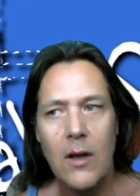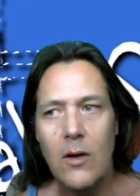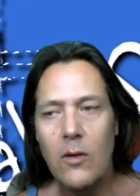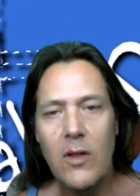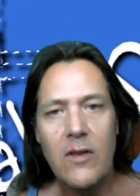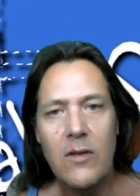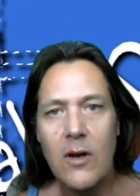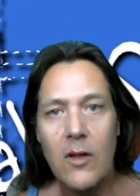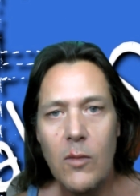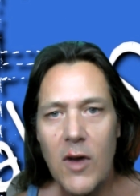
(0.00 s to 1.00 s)
Now, all this,
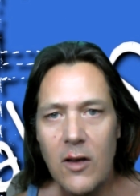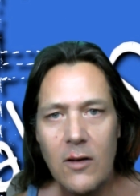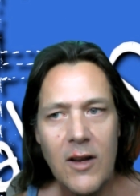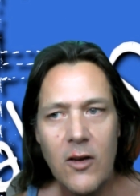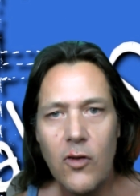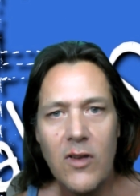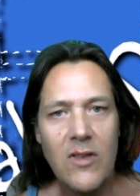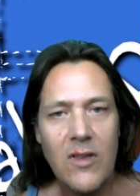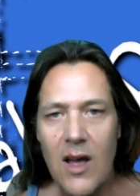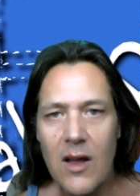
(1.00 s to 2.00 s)
you know, the medical industry
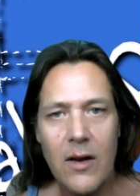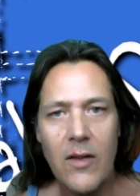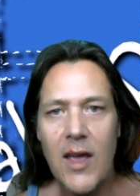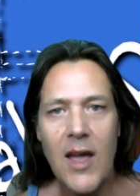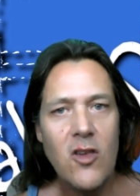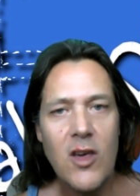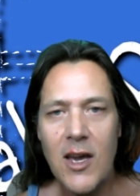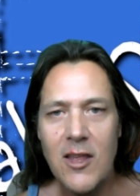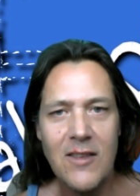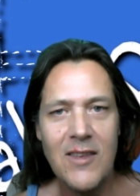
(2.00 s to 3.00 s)
is done, the
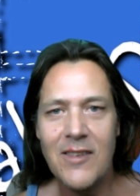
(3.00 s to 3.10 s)
education